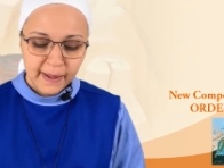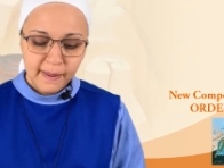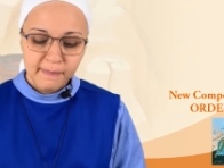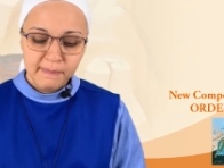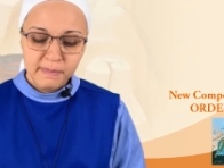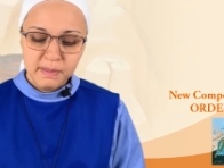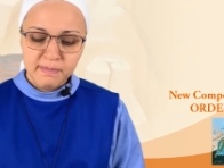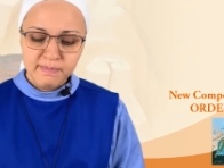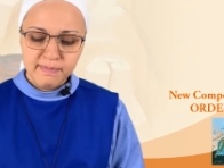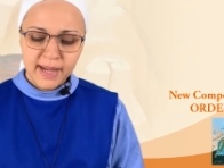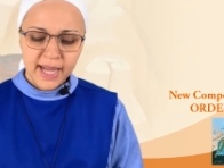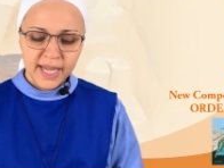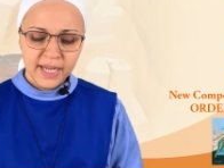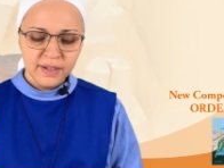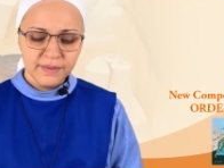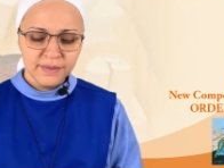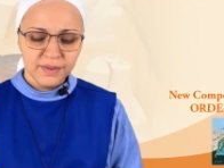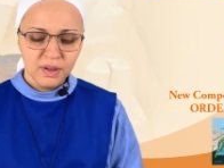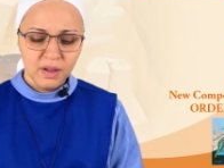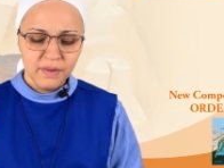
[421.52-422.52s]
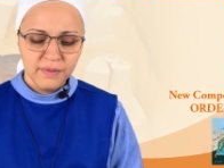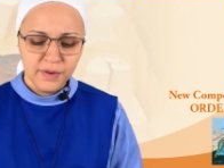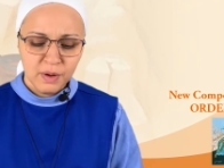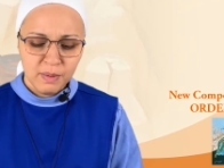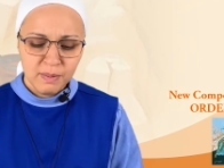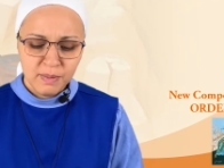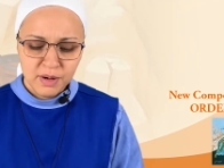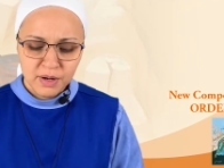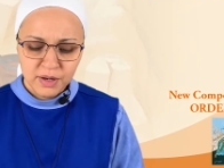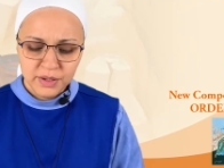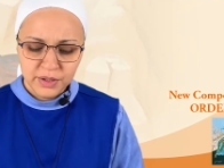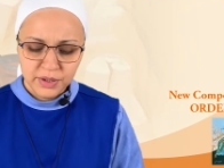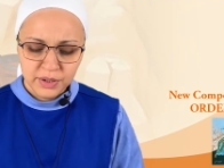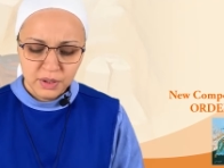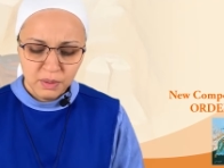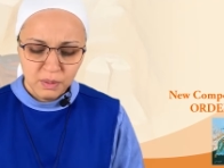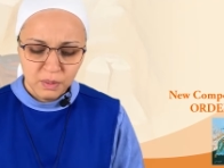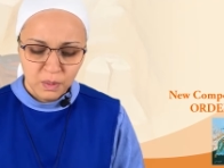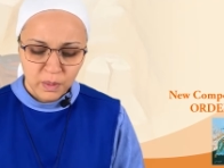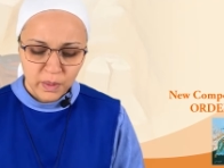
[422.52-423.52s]
Be mindful of your mercy,
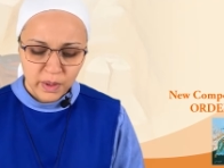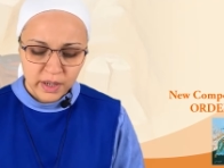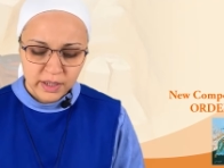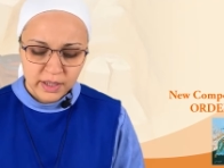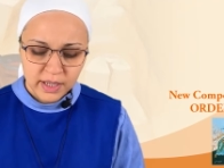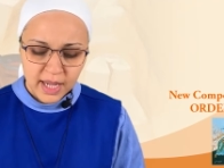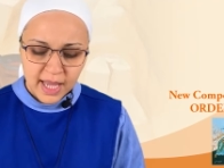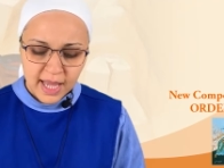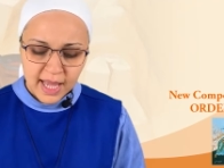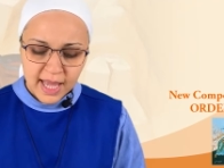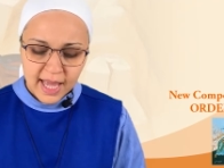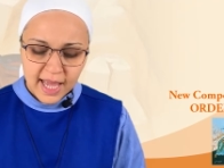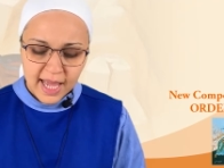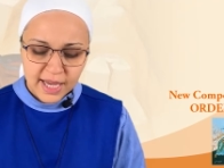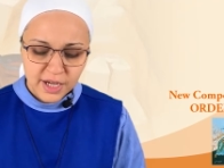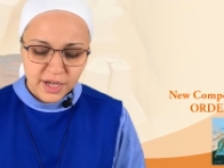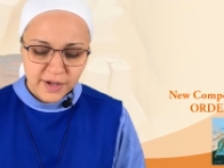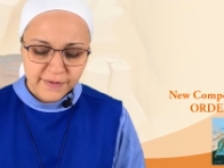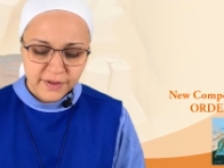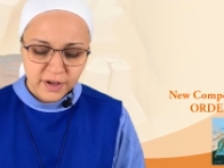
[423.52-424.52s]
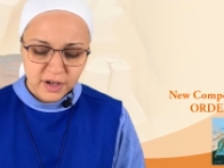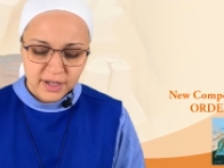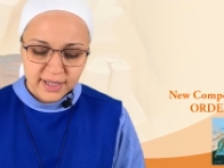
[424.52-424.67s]
O Lord, and of your